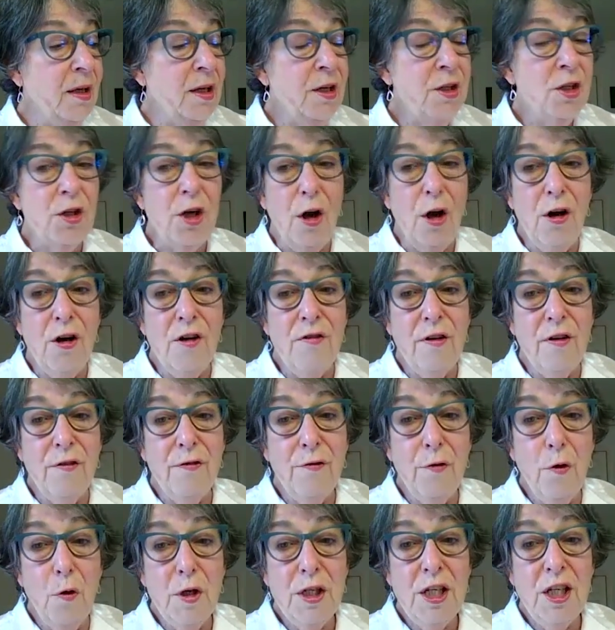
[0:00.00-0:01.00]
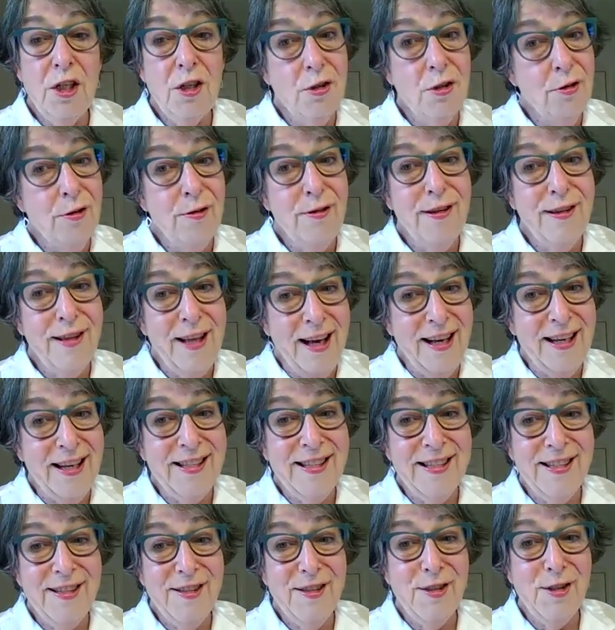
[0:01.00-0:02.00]
to over
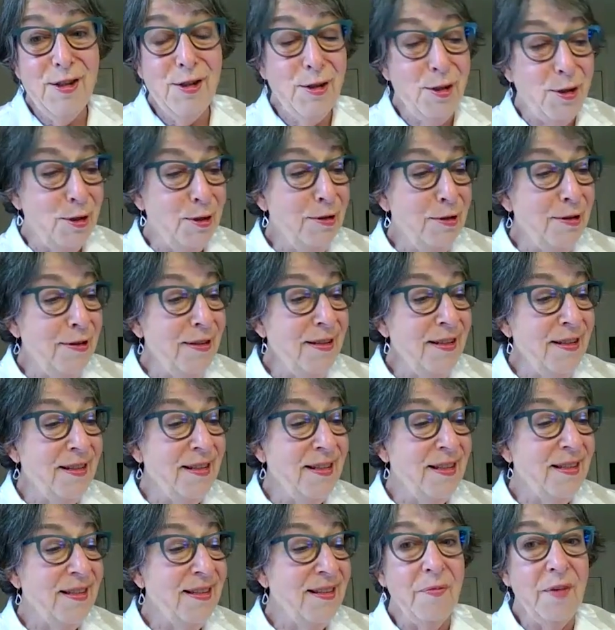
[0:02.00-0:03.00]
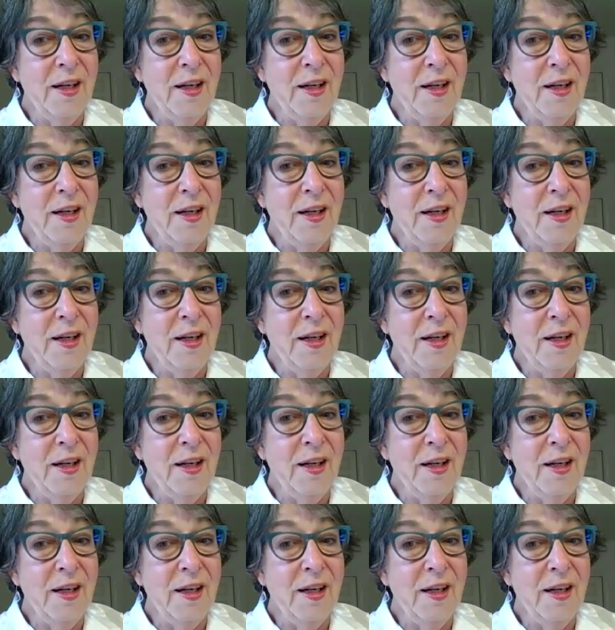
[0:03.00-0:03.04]
42,000 students.